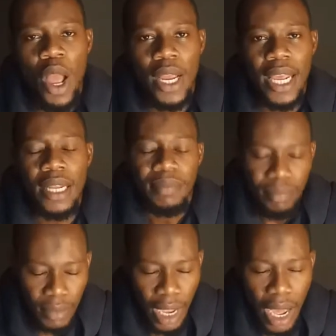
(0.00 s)
Okay?
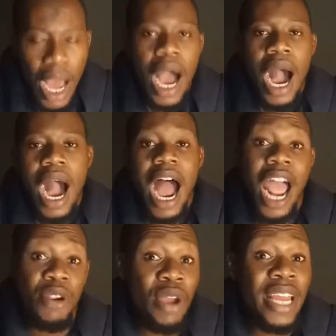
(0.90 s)

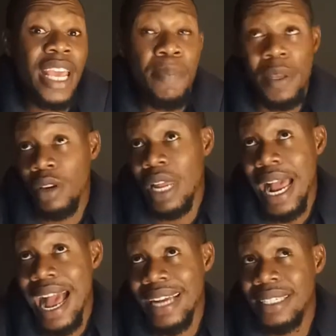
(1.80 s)
I ran a particular
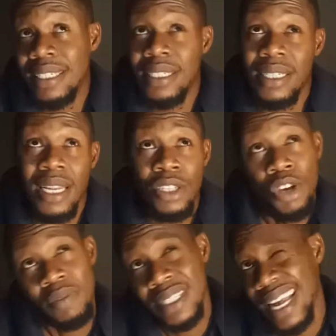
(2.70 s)
ad
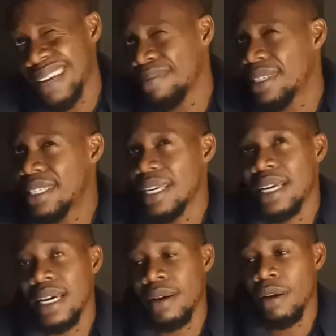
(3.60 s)
sometimes
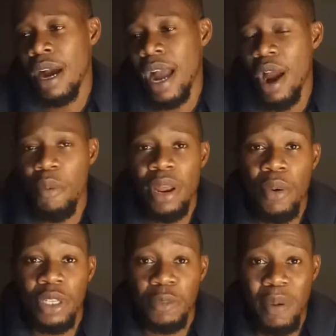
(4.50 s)
when
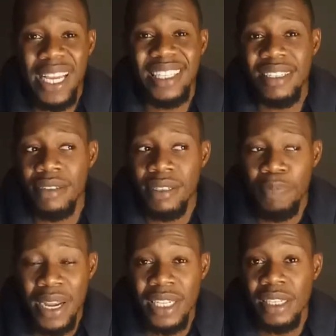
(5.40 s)
I was packaging
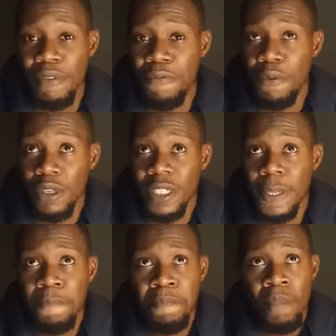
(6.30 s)
the first